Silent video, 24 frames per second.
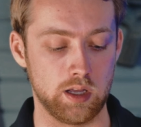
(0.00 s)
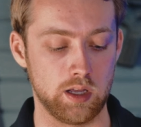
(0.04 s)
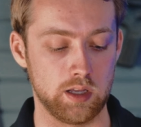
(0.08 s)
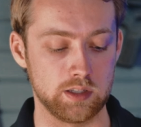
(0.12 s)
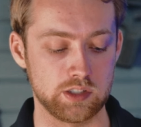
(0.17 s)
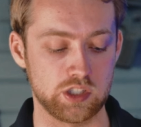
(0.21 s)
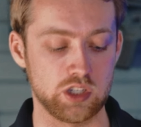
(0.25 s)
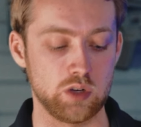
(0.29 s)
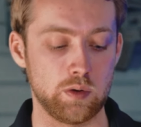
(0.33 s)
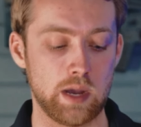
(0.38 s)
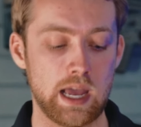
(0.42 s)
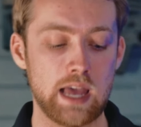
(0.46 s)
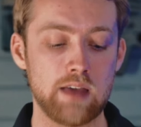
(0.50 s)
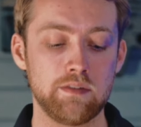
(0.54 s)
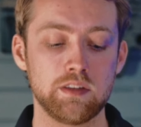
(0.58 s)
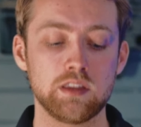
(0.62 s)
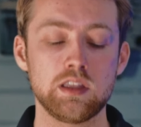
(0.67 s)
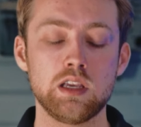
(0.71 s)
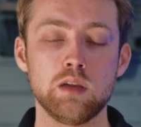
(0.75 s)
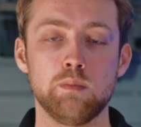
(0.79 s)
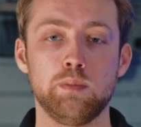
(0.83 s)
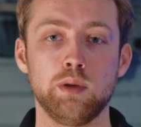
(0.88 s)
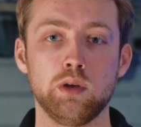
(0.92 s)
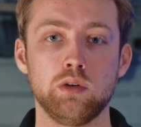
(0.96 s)
So having
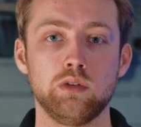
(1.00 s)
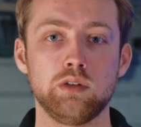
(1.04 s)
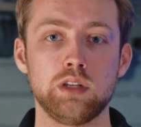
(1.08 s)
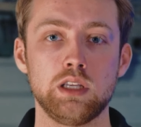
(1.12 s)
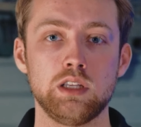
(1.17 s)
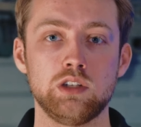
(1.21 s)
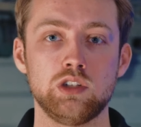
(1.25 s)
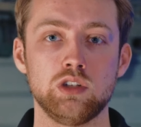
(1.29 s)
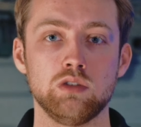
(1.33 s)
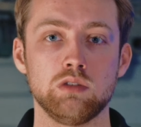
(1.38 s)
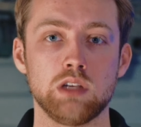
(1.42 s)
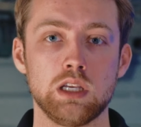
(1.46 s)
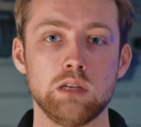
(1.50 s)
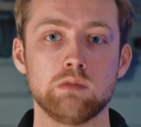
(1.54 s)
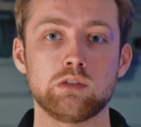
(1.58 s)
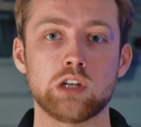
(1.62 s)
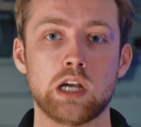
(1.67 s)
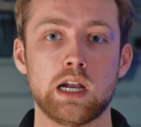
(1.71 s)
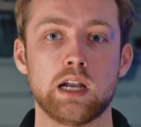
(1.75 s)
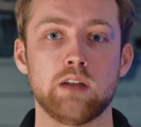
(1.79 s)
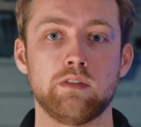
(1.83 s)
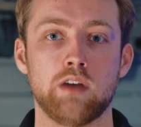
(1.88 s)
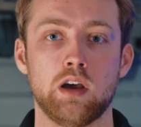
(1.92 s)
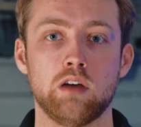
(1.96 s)
the ability to keep
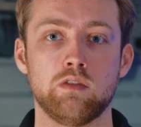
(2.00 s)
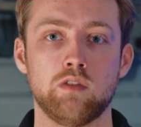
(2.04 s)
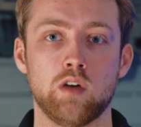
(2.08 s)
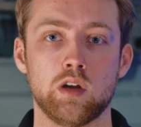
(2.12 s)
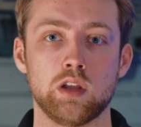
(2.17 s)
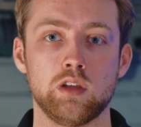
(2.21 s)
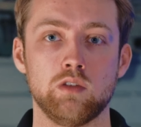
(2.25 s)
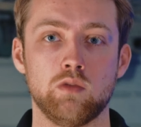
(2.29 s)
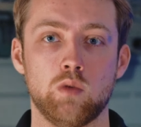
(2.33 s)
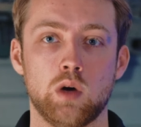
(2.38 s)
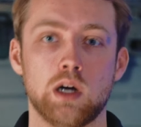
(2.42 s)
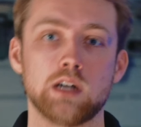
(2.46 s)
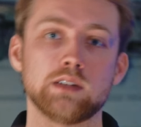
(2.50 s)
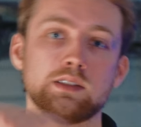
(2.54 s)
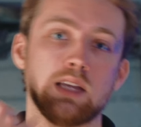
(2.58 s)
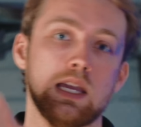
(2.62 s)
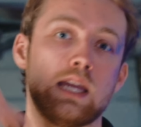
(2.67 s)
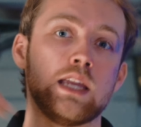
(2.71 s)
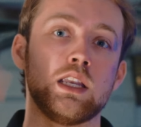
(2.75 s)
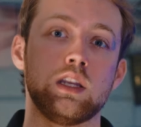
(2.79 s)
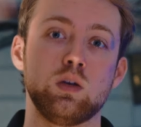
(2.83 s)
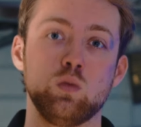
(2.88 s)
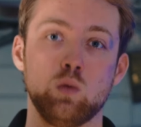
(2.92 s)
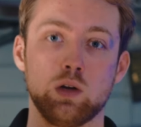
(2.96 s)
track of how far you've walked
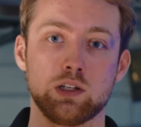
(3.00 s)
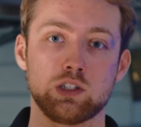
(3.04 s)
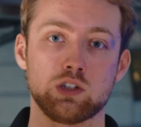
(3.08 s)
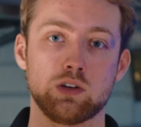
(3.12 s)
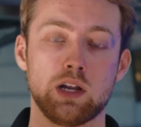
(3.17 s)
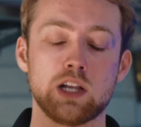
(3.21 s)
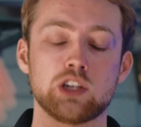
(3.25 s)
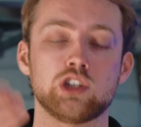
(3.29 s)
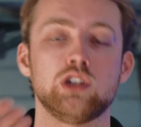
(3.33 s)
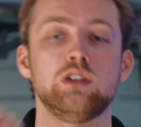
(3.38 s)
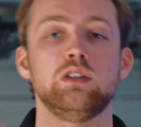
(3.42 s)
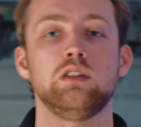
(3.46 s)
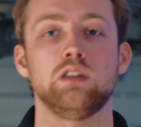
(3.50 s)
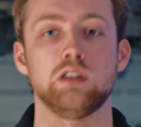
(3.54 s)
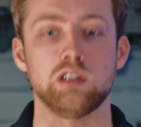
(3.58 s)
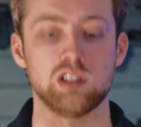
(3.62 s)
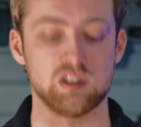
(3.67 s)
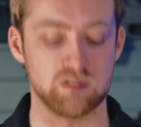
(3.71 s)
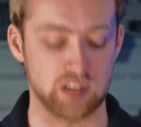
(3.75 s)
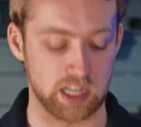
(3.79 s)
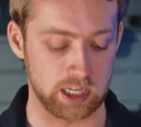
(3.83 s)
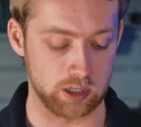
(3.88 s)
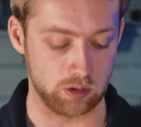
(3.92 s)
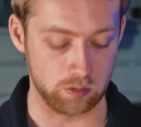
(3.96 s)
and in what direction
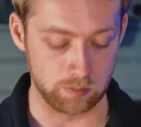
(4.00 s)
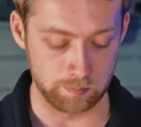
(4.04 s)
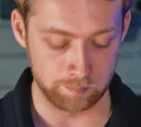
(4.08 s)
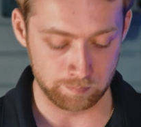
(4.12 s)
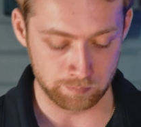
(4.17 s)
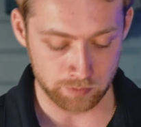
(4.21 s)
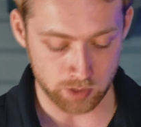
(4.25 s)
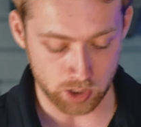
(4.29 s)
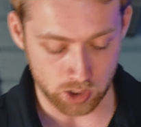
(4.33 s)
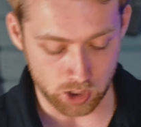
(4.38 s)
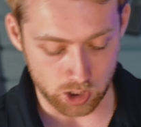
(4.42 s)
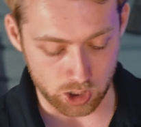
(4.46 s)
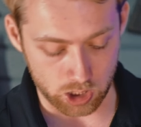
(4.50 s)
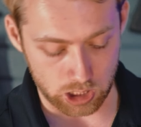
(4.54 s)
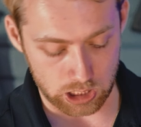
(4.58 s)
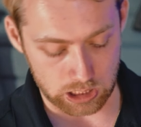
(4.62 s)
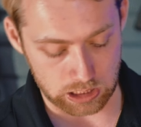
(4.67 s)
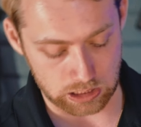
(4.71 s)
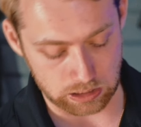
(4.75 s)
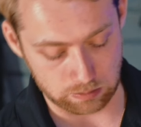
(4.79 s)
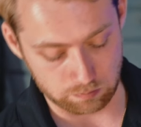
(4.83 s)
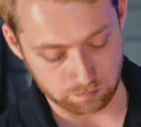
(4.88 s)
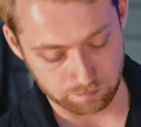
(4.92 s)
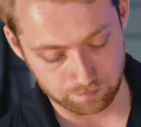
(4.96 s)
is vital.
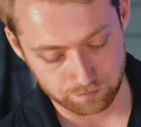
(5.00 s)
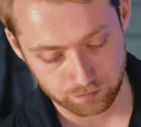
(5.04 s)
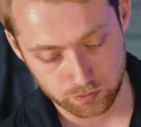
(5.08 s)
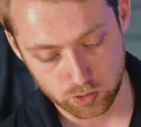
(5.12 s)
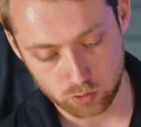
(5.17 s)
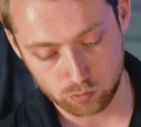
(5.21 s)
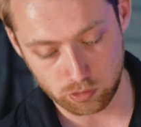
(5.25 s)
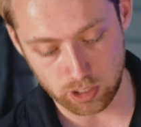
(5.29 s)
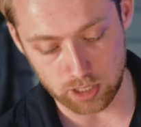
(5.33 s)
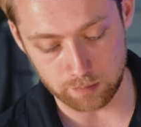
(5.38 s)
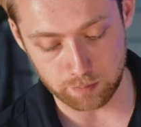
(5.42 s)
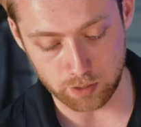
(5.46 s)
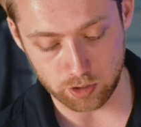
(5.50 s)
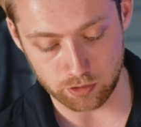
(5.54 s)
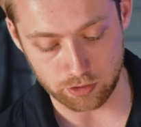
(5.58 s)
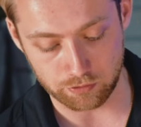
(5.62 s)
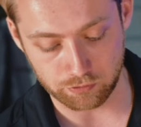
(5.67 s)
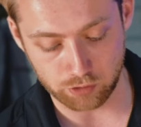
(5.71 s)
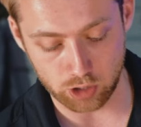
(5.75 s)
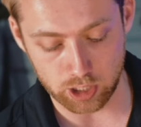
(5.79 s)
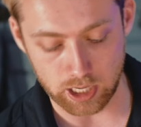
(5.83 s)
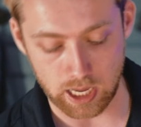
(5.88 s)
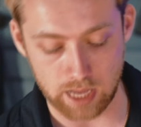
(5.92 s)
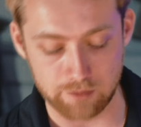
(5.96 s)
Right up here at the
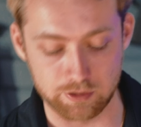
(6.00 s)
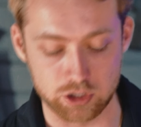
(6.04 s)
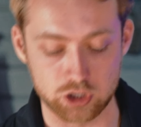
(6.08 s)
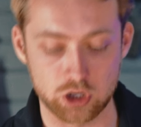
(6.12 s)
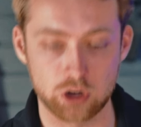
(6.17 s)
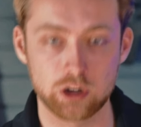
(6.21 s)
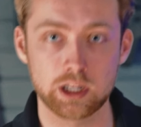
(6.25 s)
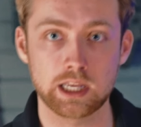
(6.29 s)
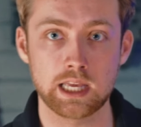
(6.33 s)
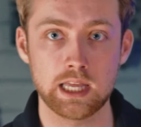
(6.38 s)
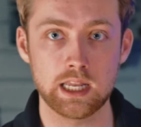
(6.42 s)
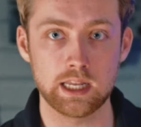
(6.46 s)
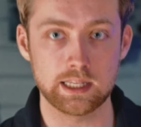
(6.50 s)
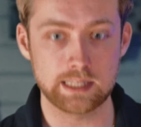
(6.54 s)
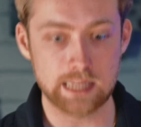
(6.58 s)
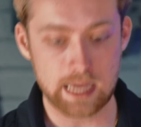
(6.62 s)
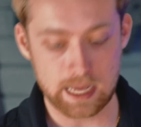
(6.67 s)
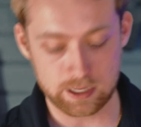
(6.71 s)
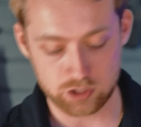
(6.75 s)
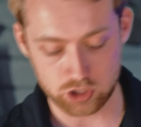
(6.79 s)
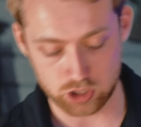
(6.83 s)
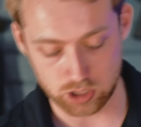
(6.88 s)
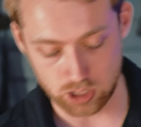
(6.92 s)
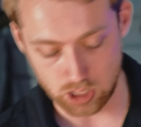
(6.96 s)
front, I have a tourniquet
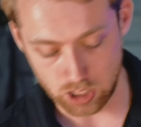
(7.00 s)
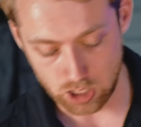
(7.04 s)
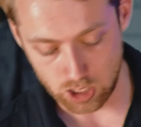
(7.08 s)
attached.